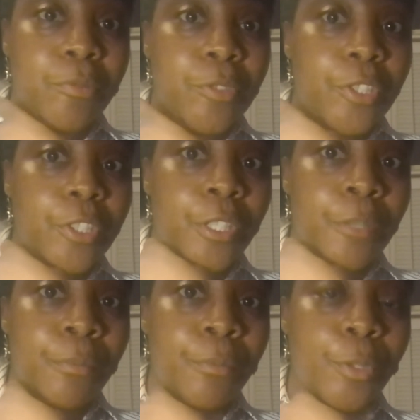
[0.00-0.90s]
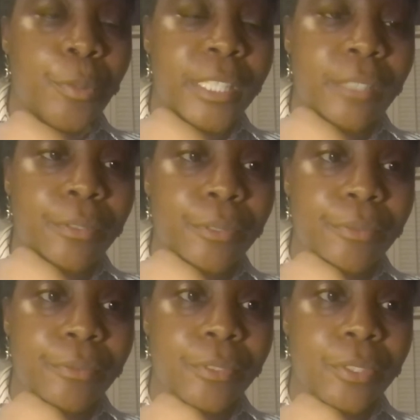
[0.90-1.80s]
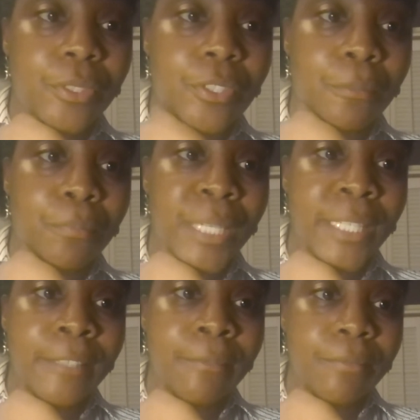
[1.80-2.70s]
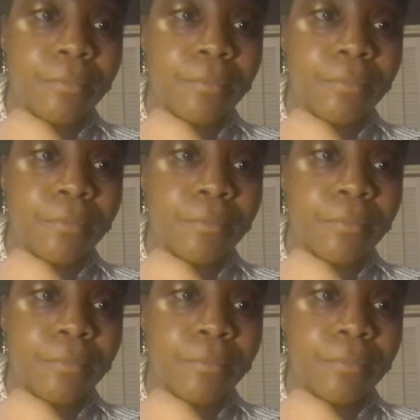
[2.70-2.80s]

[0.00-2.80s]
some grief, some pain.